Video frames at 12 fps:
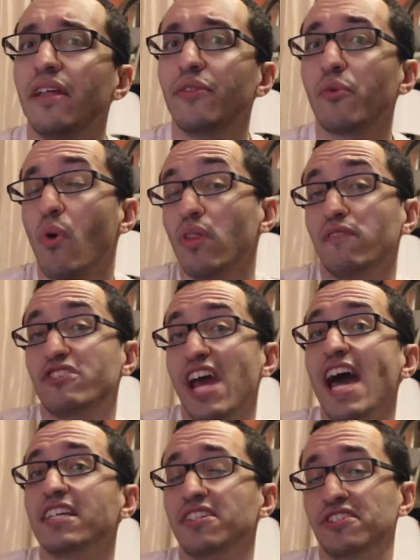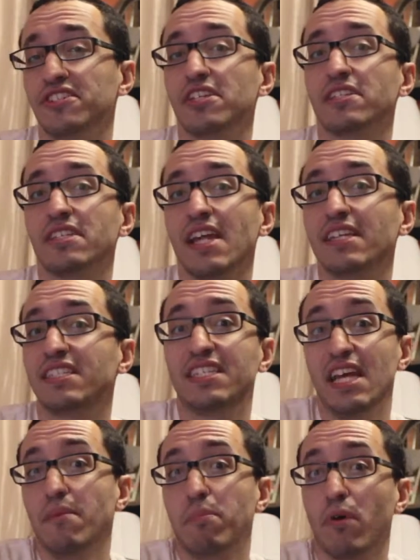The role of Jackson just isn't as
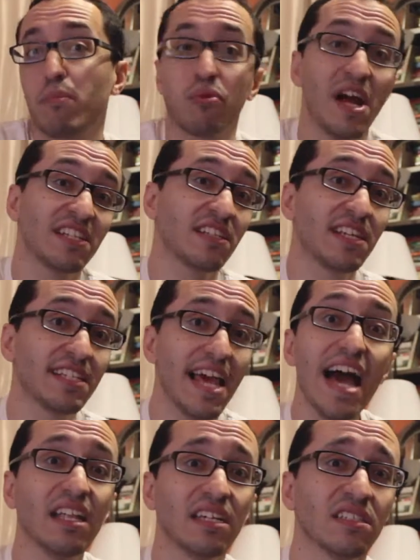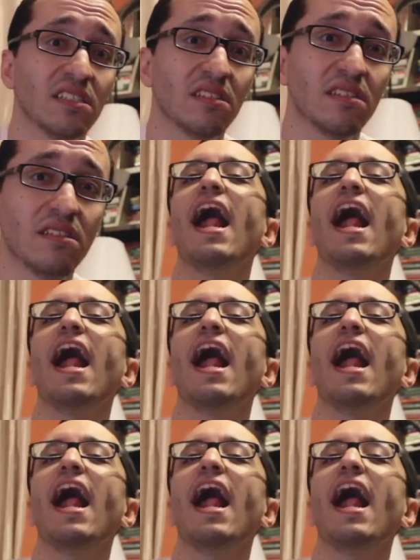deep or present as Allie's.